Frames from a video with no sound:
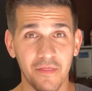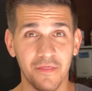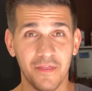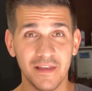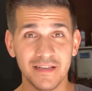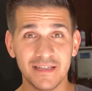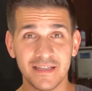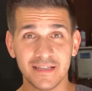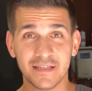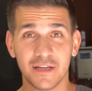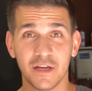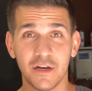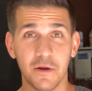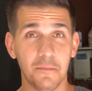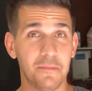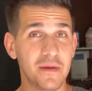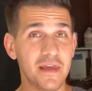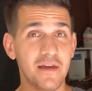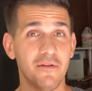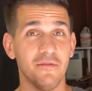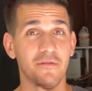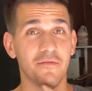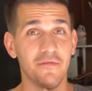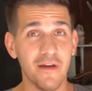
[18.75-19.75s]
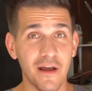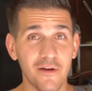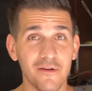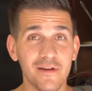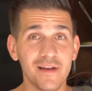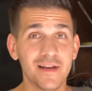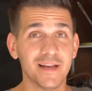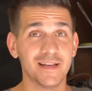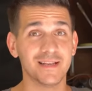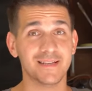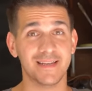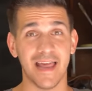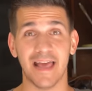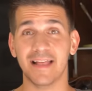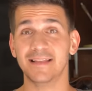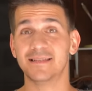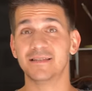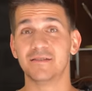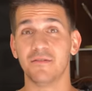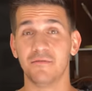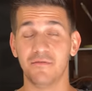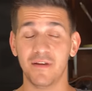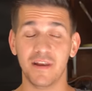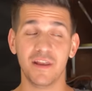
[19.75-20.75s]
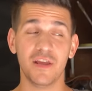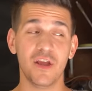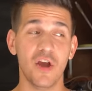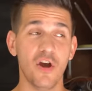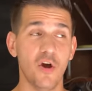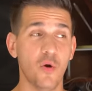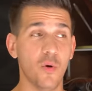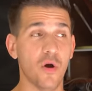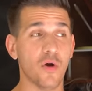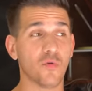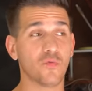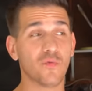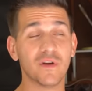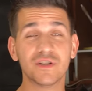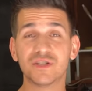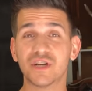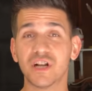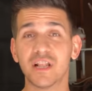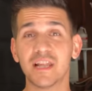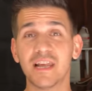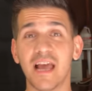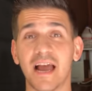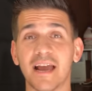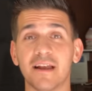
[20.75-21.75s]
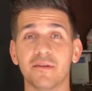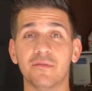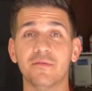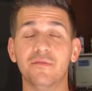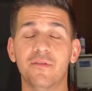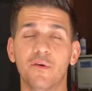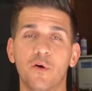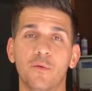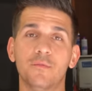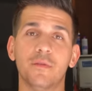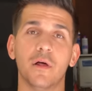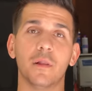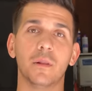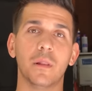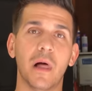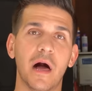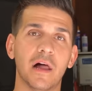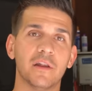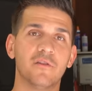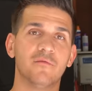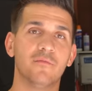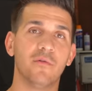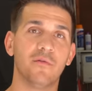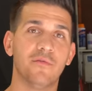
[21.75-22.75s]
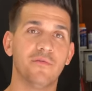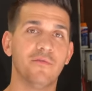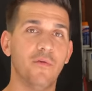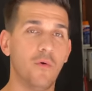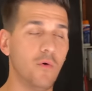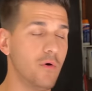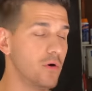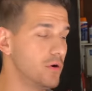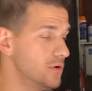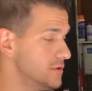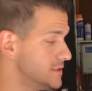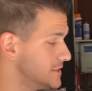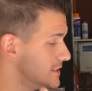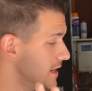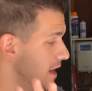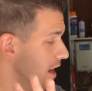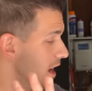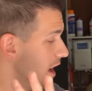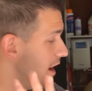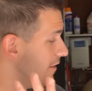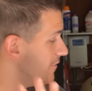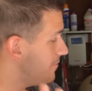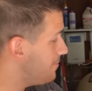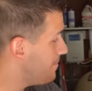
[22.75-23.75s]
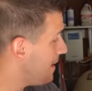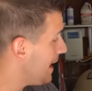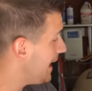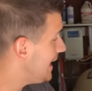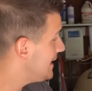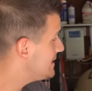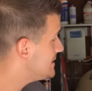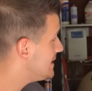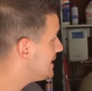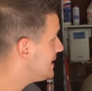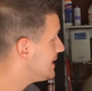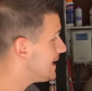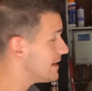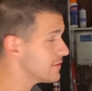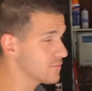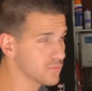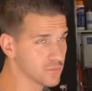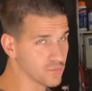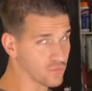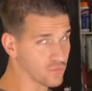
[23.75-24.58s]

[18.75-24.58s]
This is going to be a very condensed video. Originally, I had filmed a lot of befores of painting and